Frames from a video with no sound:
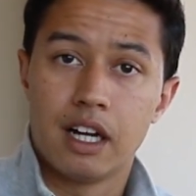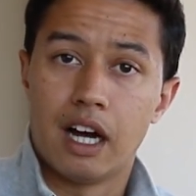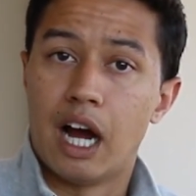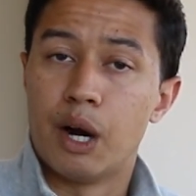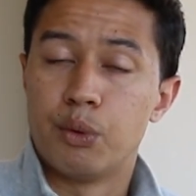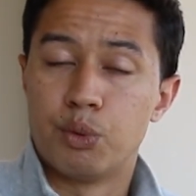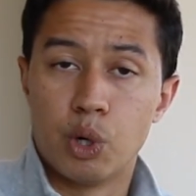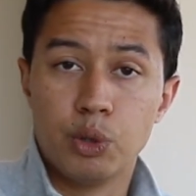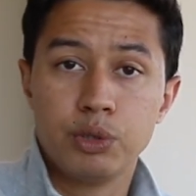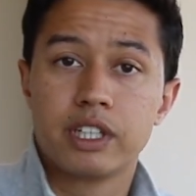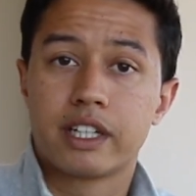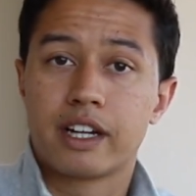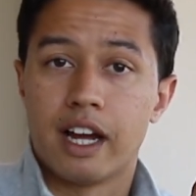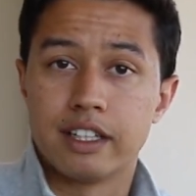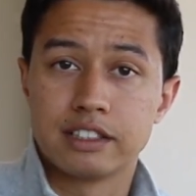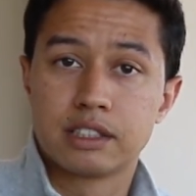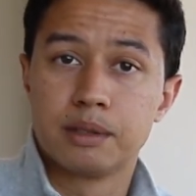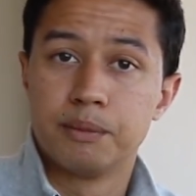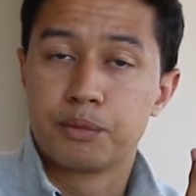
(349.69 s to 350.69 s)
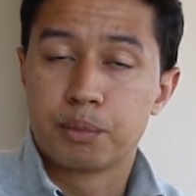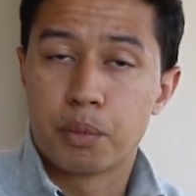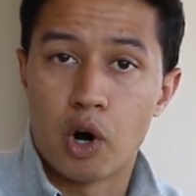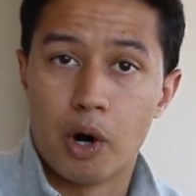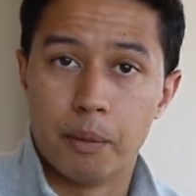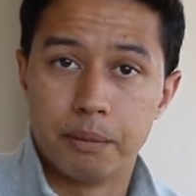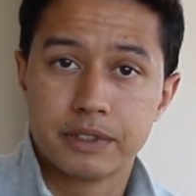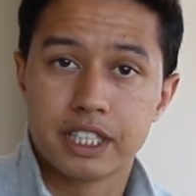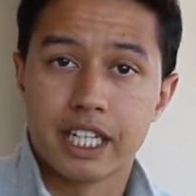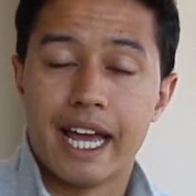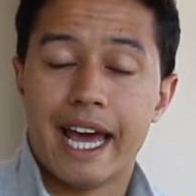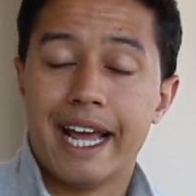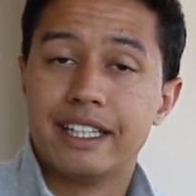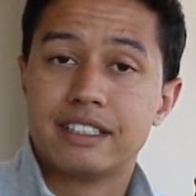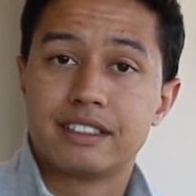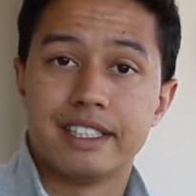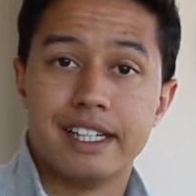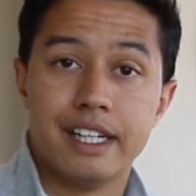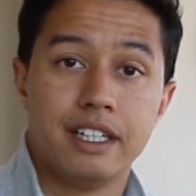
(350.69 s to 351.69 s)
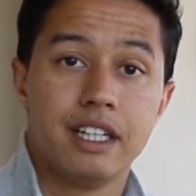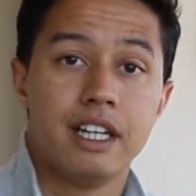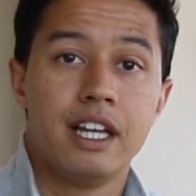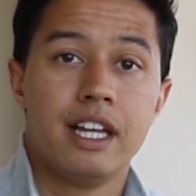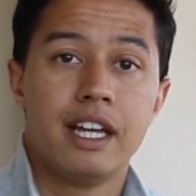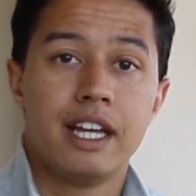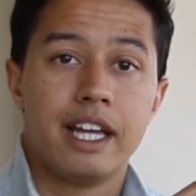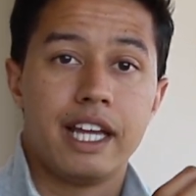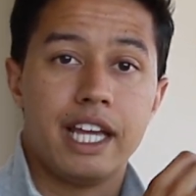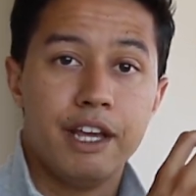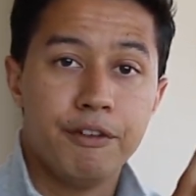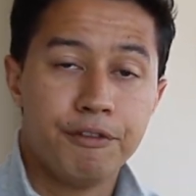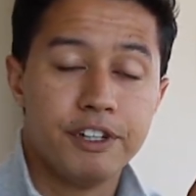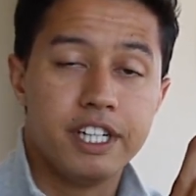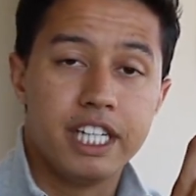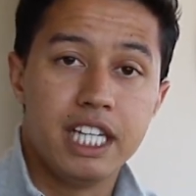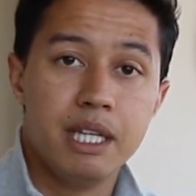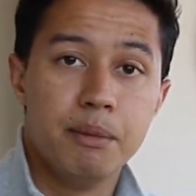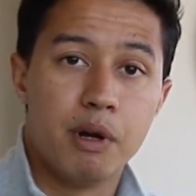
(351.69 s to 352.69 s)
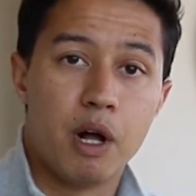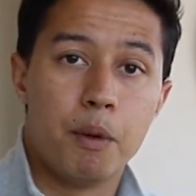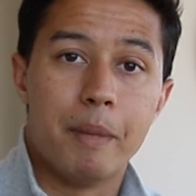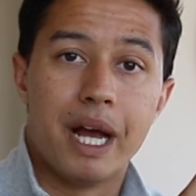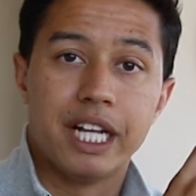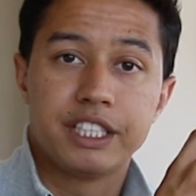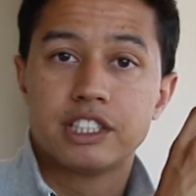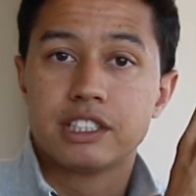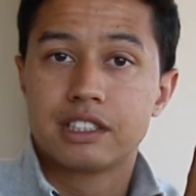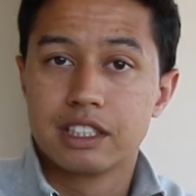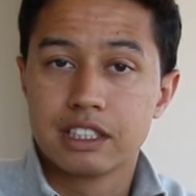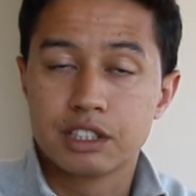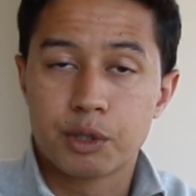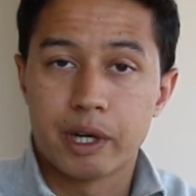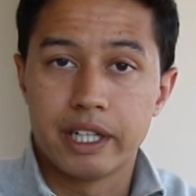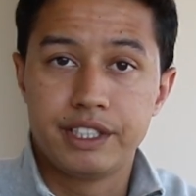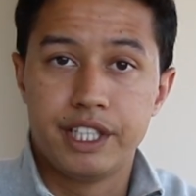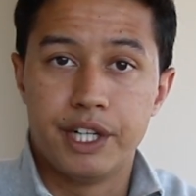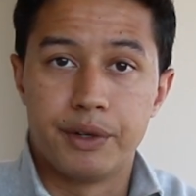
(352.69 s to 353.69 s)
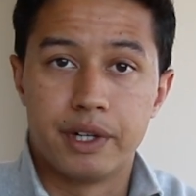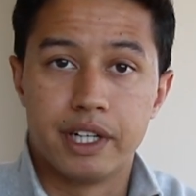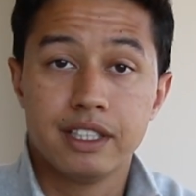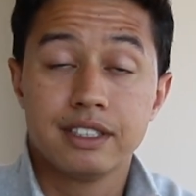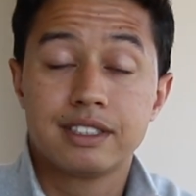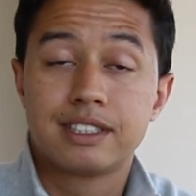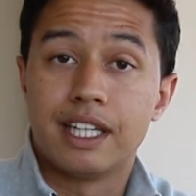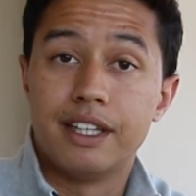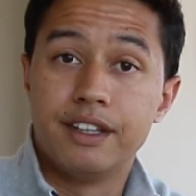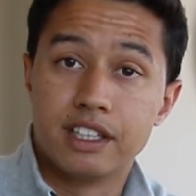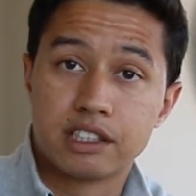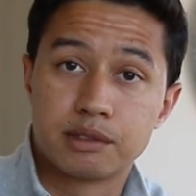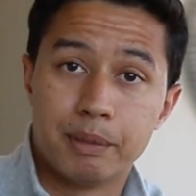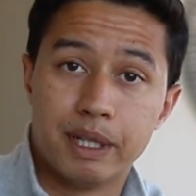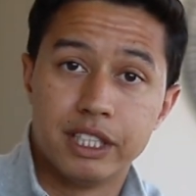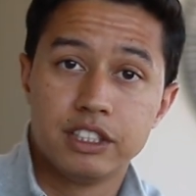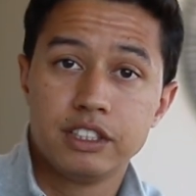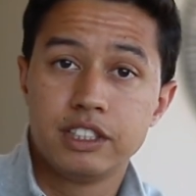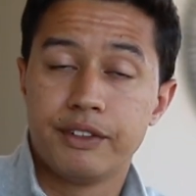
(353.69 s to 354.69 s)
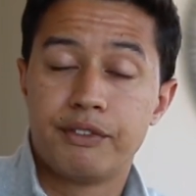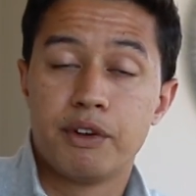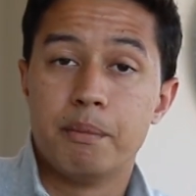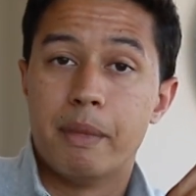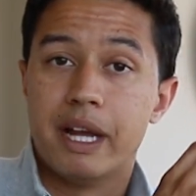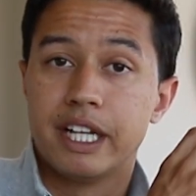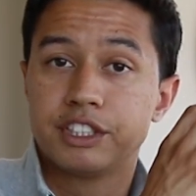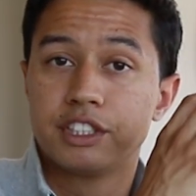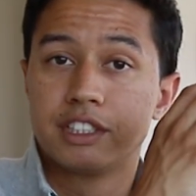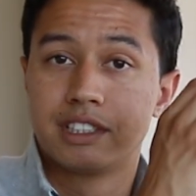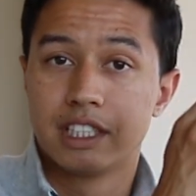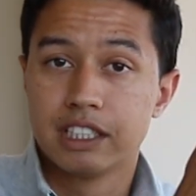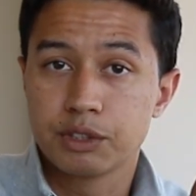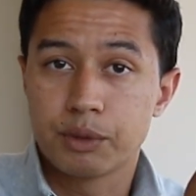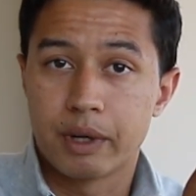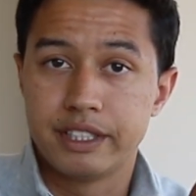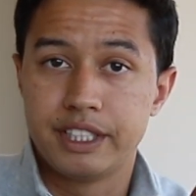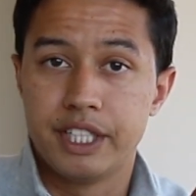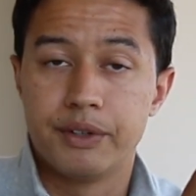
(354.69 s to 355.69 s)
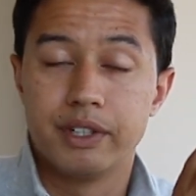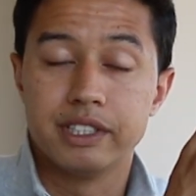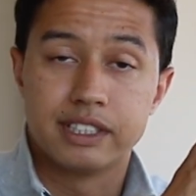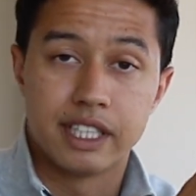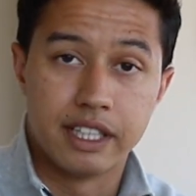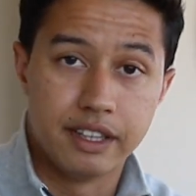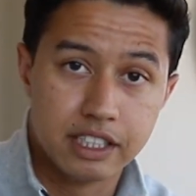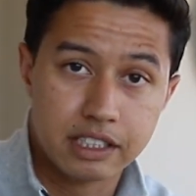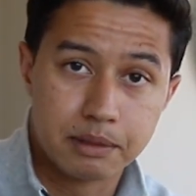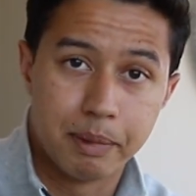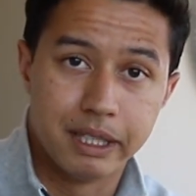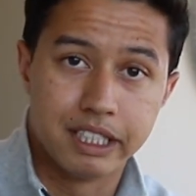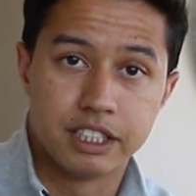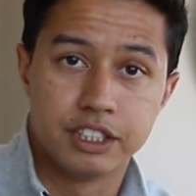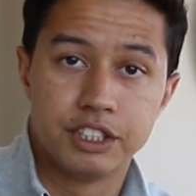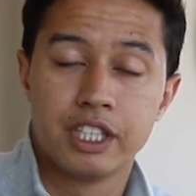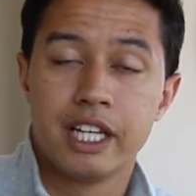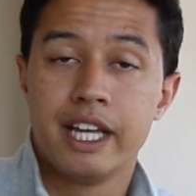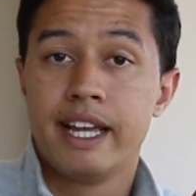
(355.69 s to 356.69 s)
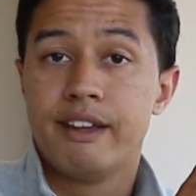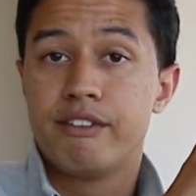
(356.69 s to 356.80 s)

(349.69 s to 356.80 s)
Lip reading: I wrote a custom prompt and it said, if an email matches this criteria, send this message. If it matches this criteria, send this message.